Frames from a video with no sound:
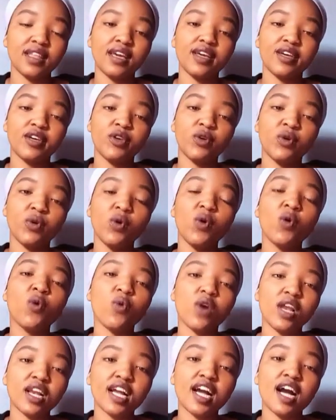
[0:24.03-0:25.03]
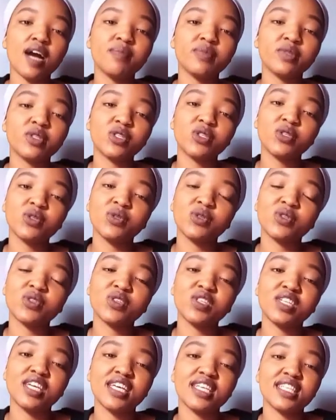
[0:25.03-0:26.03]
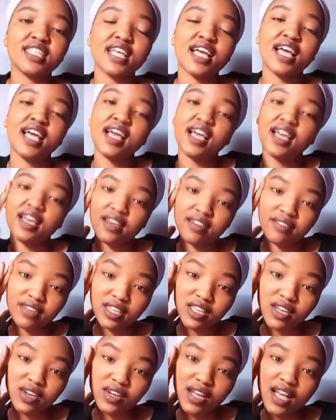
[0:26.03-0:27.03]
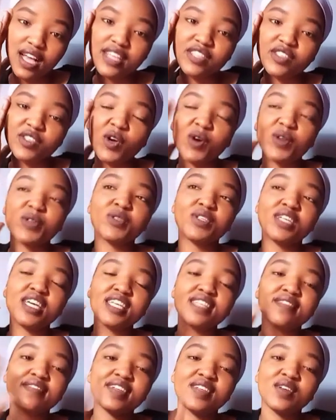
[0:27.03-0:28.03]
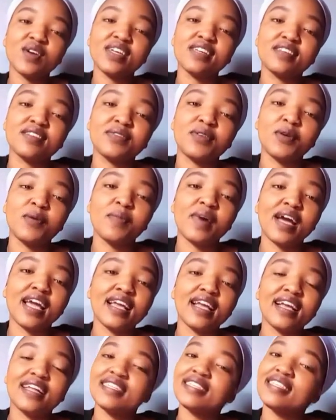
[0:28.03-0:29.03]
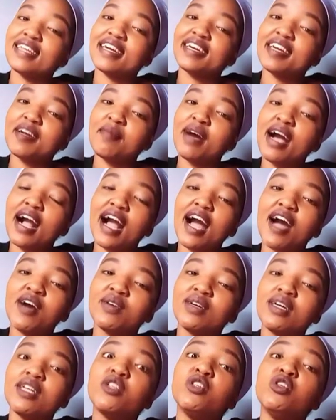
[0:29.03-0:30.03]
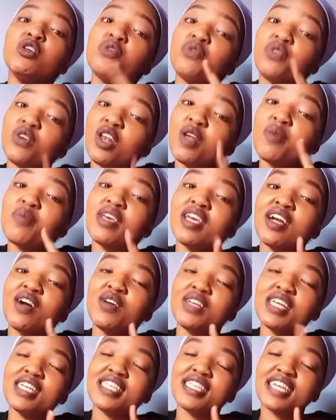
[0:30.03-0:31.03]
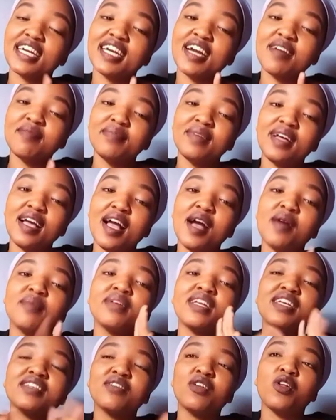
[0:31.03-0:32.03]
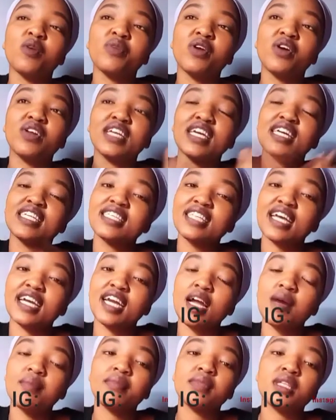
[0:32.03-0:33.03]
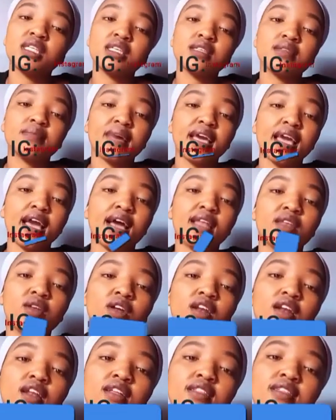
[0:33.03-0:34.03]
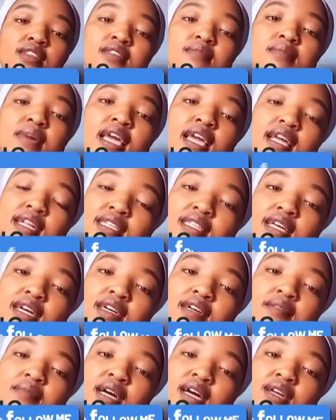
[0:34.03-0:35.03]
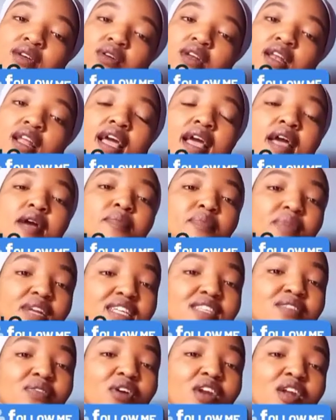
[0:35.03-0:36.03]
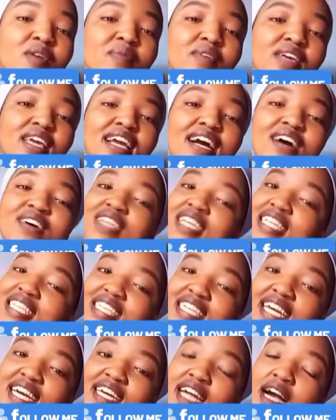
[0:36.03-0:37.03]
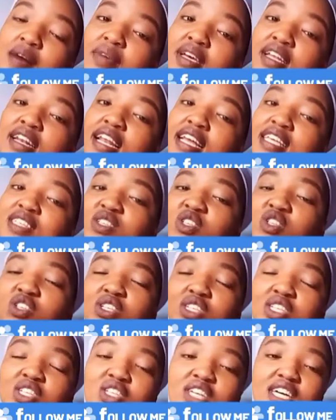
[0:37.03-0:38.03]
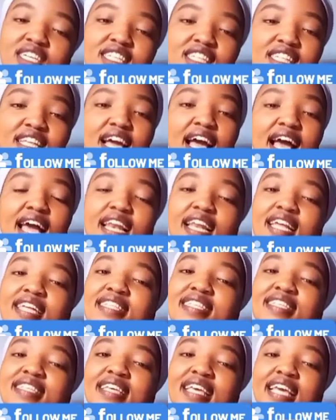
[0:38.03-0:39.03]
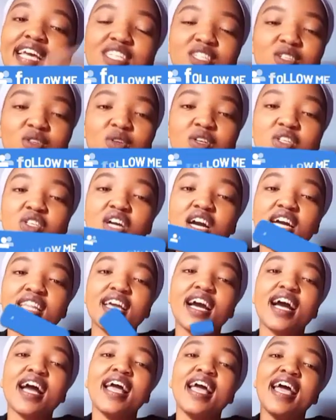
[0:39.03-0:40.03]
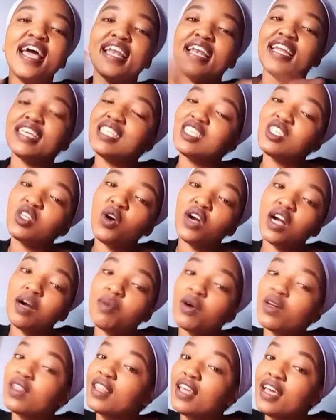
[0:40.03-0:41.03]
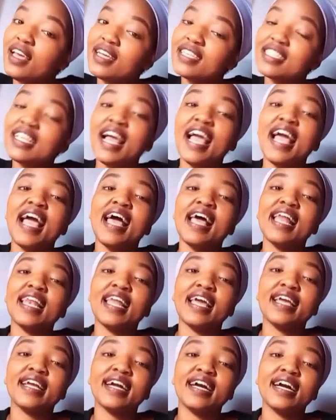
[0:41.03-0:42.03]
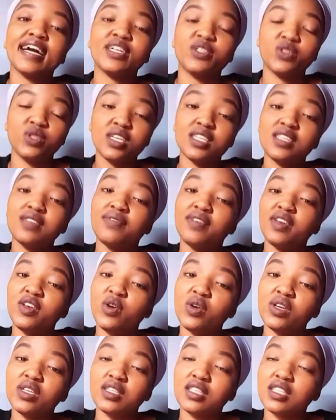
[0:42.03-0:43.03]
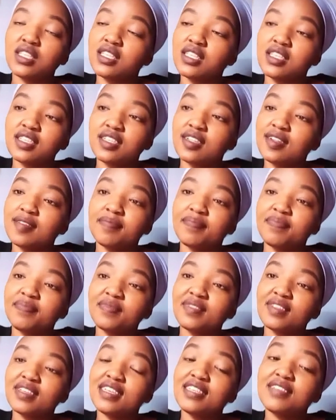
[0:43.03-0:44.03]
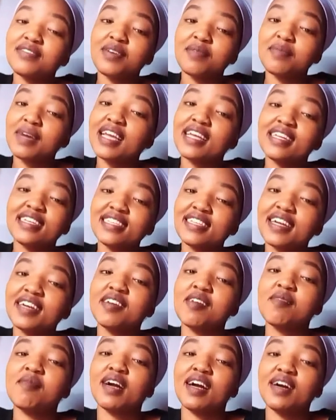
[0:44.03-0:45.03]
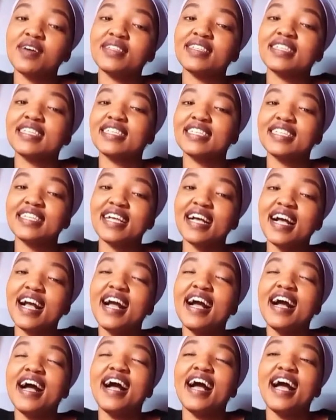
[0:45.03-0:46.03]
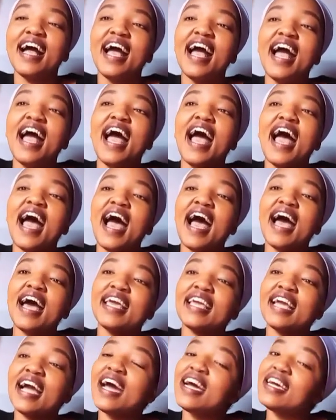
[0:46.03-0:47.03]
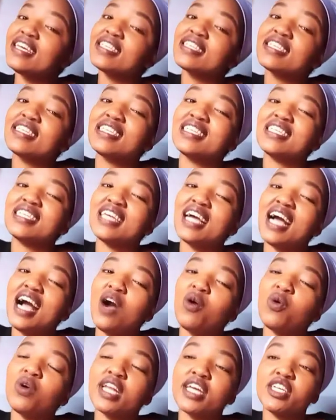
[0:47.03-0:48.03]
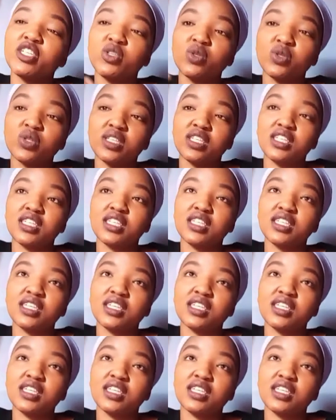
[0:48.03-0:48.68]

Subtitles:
Thank you. Welcome to today's video. So today's video is from my Instagram account. Do you follow me on Instagram? Please follow me on Instagram. This is my handle. This is my Instagram handle. Please follow me on Instagram and let's chit chat there. Let's get to know each other. Let's talk about things. Like today's video is from my Instagram account. I asked what I should